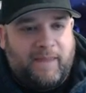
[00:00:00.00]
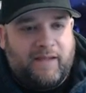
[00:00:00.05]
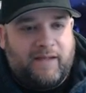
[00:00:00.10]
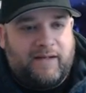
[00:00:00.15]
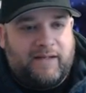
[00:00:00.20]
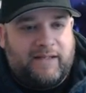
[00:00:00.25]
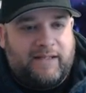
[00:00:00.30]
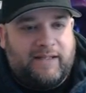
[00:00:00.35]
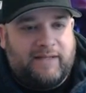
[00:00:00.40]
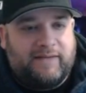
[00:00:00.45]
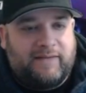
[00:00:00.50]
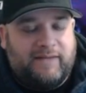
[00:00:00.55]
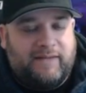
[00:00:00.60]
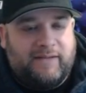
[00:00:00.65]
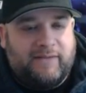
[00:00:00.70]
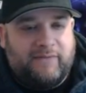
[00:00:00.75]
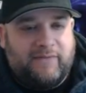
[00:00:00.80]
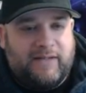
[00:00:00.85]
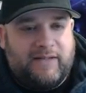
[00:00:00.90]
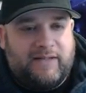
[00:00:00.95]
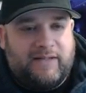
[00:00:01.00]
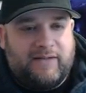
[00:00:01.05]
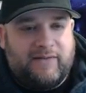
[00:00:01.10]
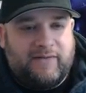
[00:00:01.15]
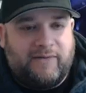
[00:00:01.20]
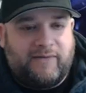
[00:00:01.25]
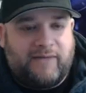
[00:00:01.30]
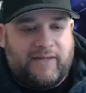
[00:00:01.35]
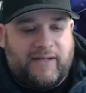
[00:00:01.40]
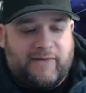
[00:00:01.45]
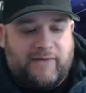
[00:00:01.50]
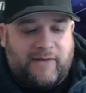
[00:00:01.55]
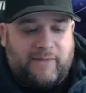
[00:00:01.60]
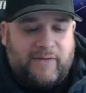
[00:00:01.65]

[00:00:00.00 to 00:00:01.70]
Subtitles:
And I can't think of any others I have.